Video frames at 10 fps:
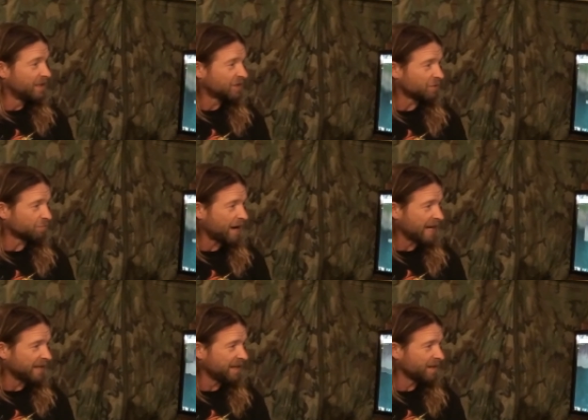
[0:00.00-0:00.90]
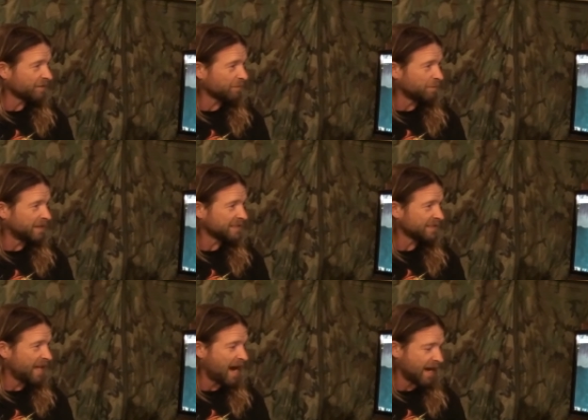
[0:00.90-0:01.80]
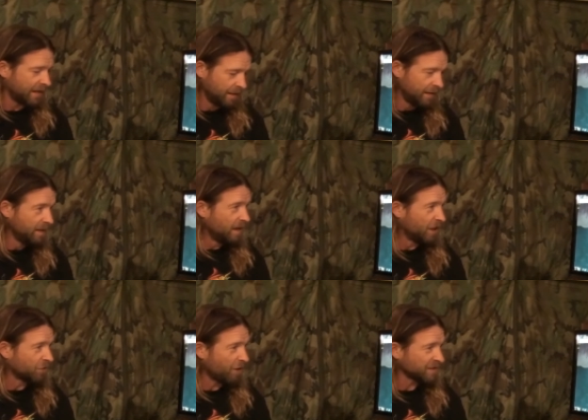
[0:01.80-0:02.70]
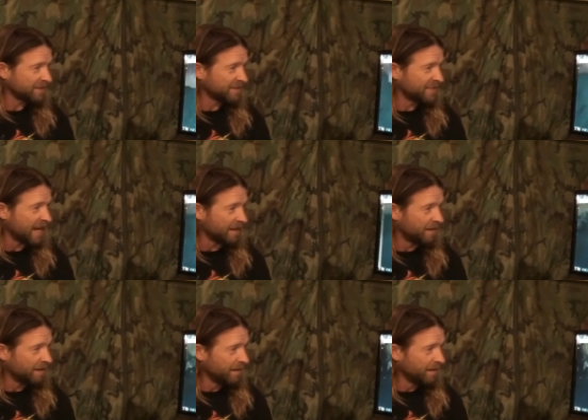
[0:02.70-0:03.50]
So right here from this line across the state,